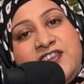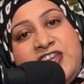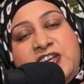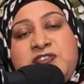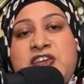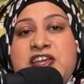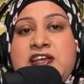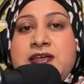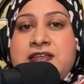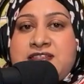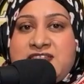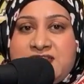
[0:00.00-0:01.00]
hearing
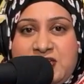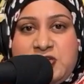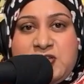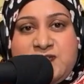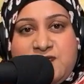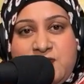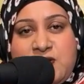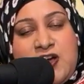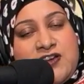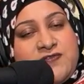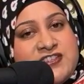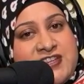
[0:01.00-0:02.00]
delicious food
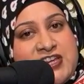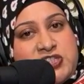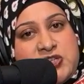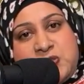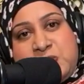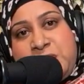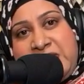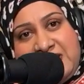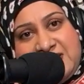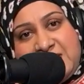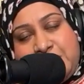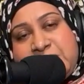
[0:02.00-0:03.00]
conversations,
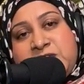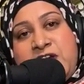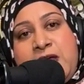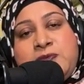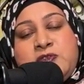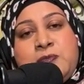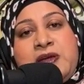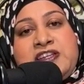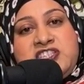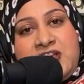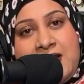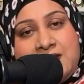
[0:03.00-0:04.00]
please subscribe to my
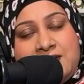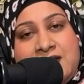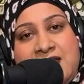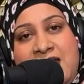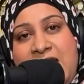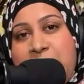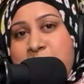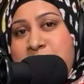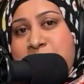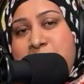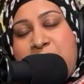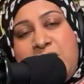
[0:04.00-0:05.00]
channel and be
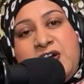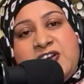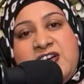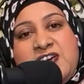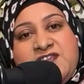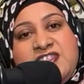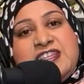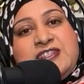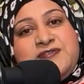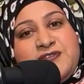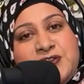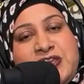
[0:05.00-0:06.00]
a part of
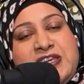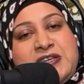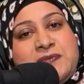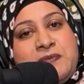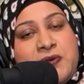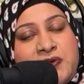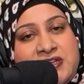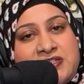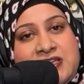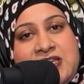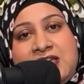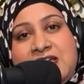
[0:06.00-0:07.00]
this foodie
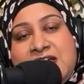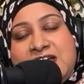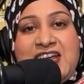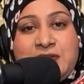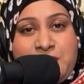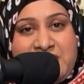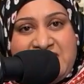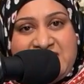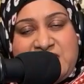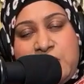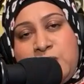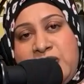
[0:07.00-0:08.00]
community. And please
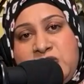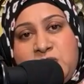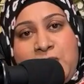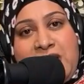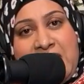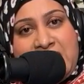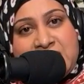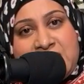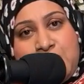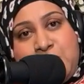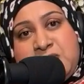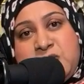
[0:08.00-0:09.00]
tune into my next
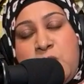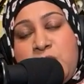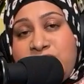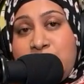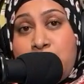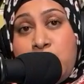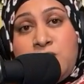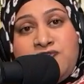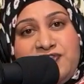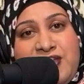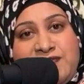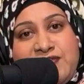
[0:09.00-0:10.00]
episode for more
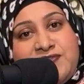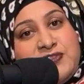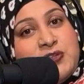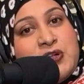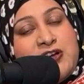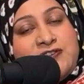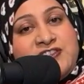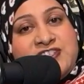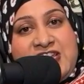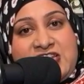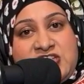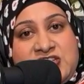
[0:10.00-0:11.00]
flavorful
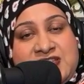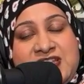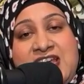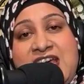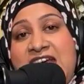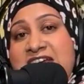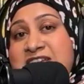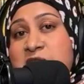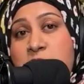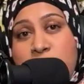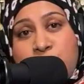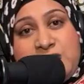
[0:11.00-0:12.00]
conversations. And
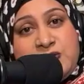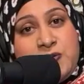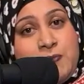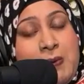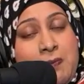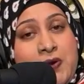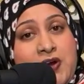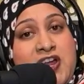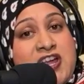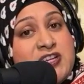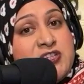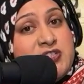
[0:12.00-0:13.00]
always remember,
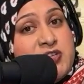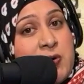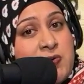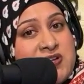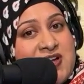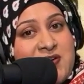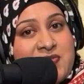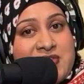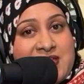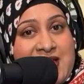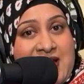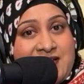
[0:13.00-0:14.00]
don't count the
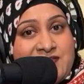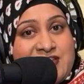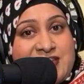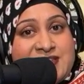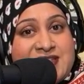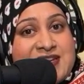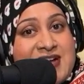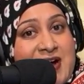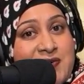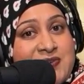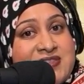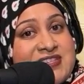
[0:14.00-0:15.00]
calories,
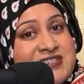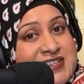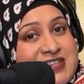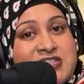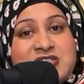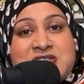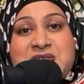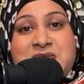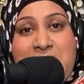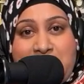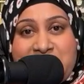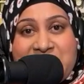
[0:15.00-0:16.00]
count the delicious
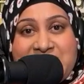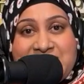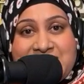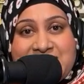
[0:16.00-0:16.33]
memories.